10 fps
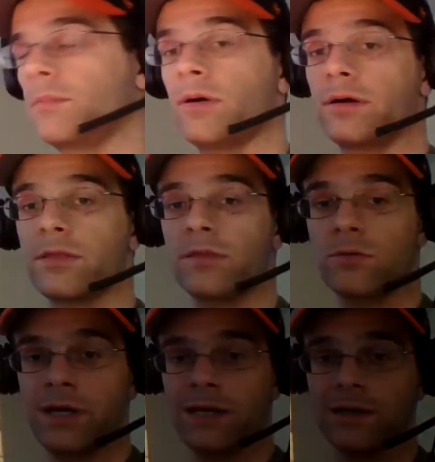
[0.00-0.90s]
part
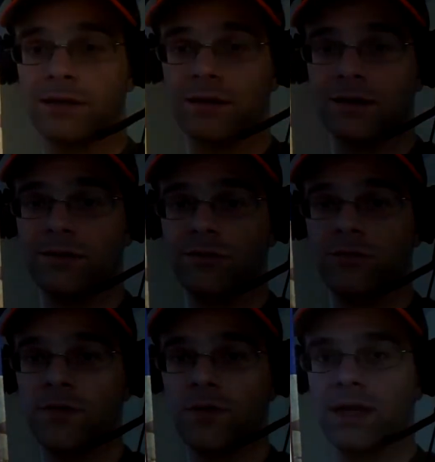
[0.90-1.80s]
three,
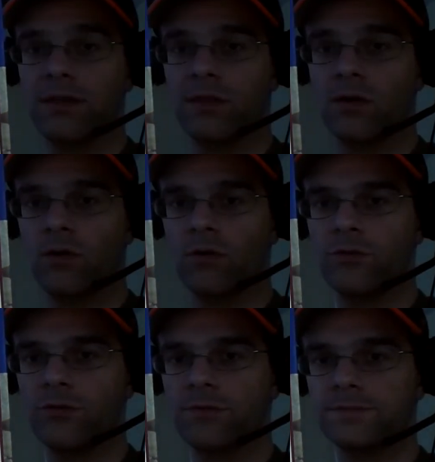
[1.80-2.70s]
filling in the
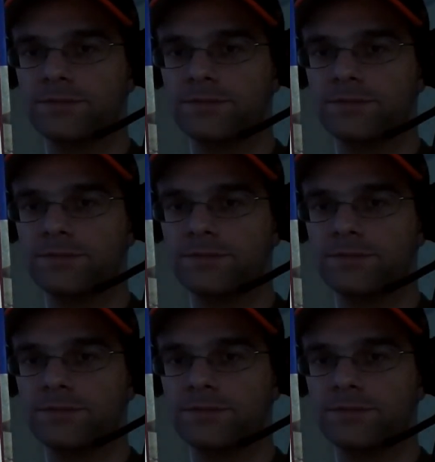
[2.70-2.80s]
holes.